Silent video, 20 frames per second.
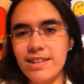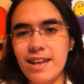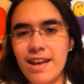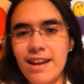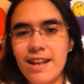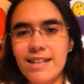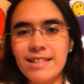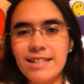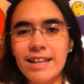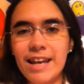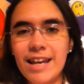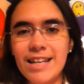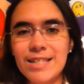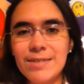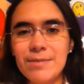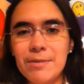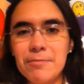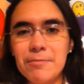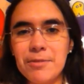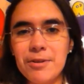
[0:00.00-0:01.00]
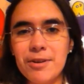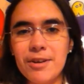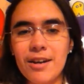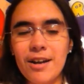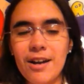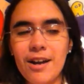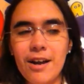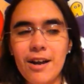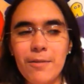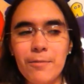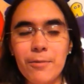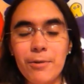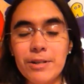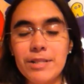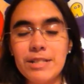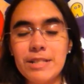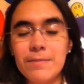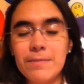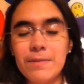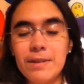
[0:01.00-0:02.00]
And as a cast member
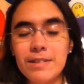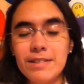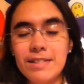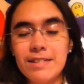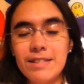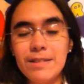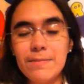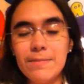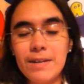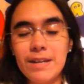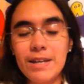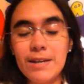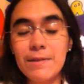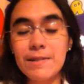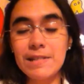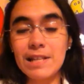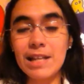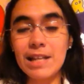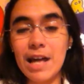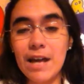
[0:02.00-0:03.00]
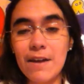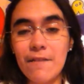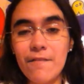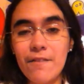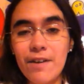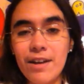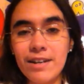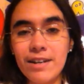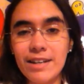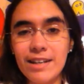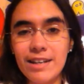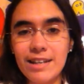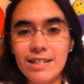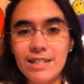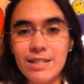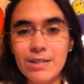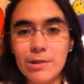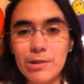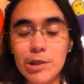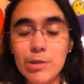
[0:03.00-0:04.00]
as a CP, it was a lot of fun getting
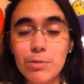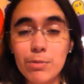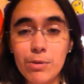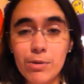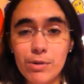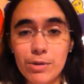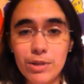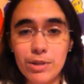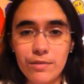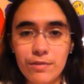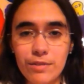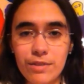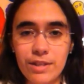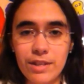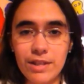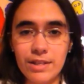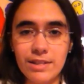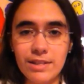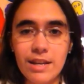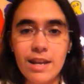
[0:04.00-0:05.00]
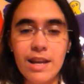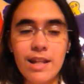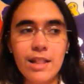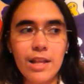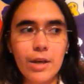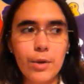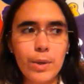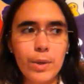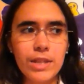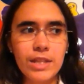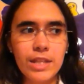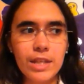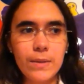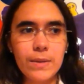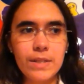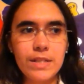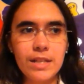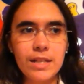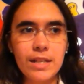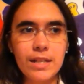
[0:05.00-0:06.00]
to explore those different things. Like one thing
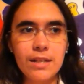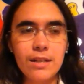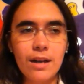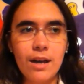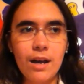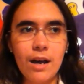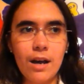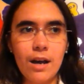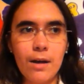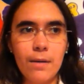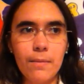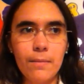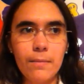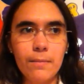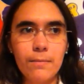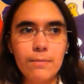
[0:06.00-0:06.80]
we did, my